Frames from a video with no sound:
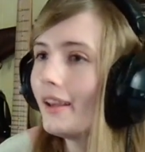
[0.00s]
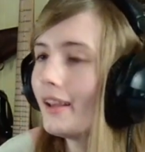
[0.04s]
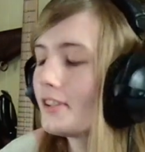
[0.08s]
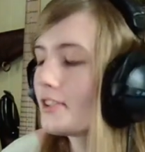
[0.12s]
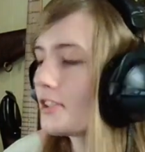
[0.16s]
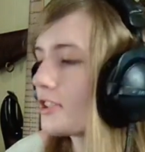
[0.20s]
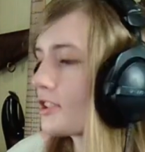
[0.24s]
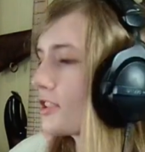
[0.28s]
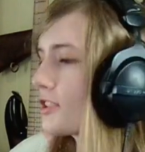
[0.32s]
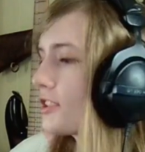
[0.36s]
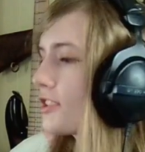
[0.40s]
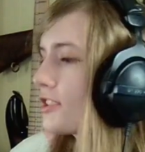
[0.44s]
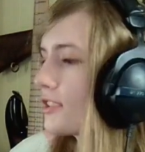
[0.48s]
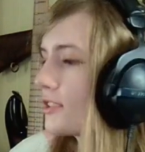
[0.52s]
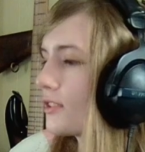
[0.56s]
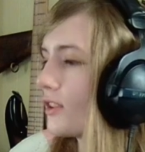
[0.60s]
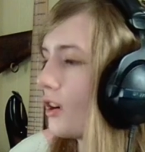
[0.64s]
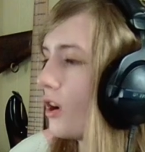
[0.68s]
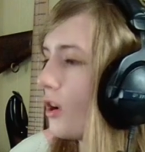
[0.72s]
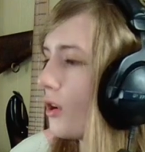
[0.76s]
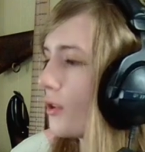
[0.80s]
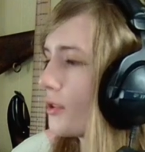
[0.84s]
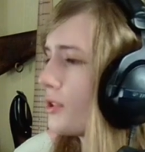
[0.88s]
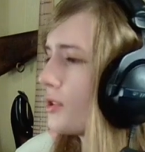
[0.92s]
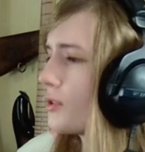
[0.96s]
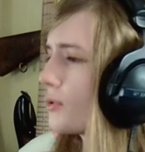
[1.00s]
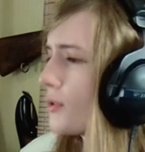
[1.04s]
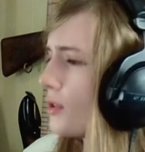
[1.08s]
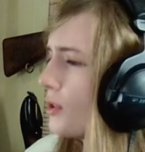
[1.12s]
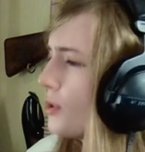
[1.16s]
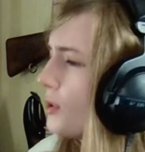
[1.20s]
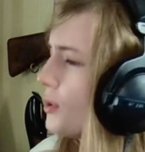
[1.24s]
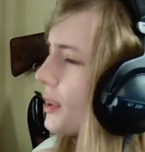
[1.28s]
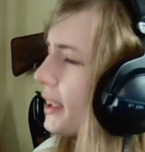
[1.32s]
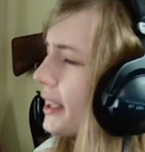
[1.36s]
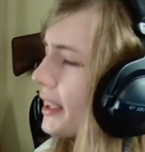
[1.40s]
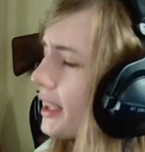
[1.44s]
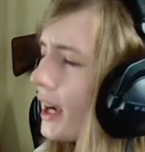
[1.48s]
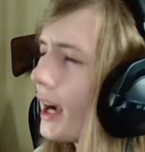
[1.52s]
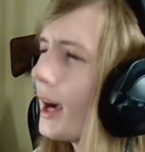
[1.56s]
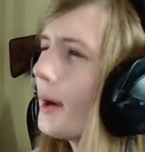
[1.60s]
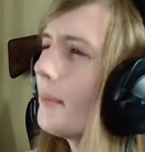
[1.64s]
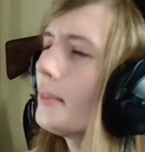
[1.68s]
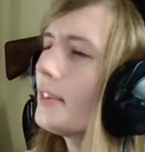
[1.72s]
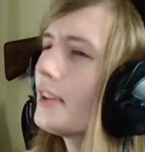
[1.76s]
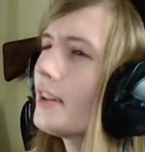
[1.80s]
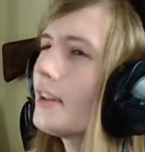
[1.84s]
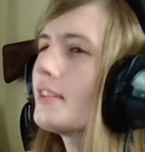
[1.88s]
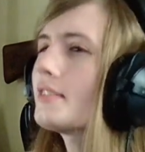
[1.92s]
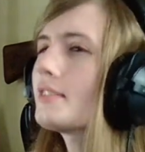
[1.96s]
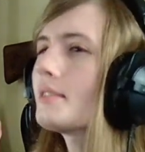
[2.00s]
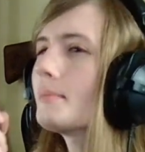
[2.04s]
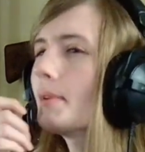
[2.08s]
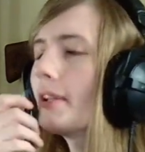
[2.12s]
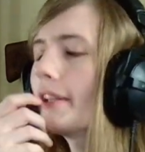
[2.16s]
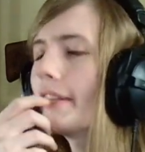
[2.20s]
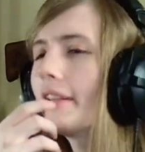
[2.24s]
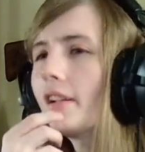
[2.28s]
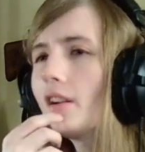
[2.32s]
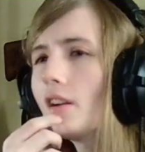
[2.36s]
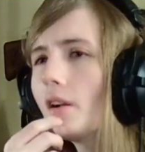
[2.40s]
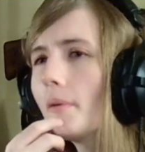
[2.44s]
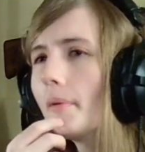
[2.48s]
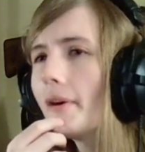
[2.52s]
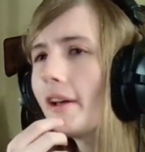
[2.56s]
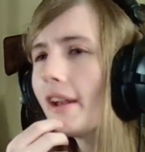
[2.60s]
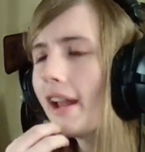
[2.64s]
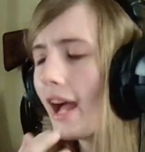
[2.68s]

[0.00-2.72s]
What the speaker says: Just, oh, you like communism a little bit?